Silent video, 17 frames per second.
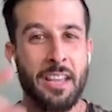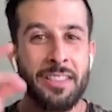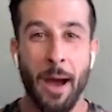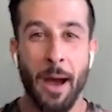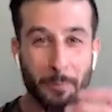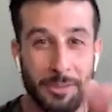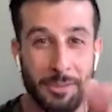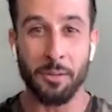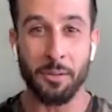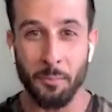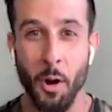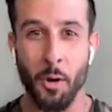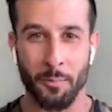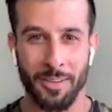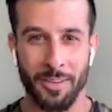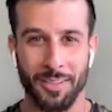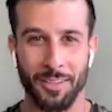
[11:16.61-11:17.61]
That was the
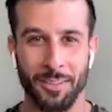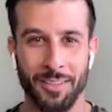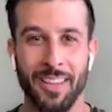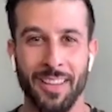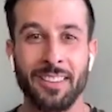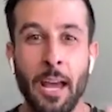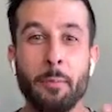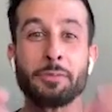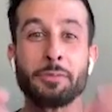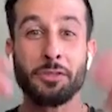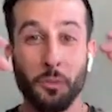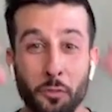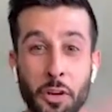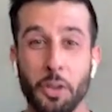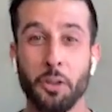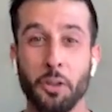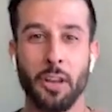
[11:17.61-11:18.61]
moment, dude. Like that was the
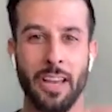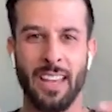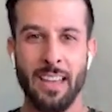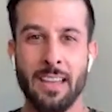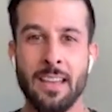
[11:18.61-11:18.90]
real like,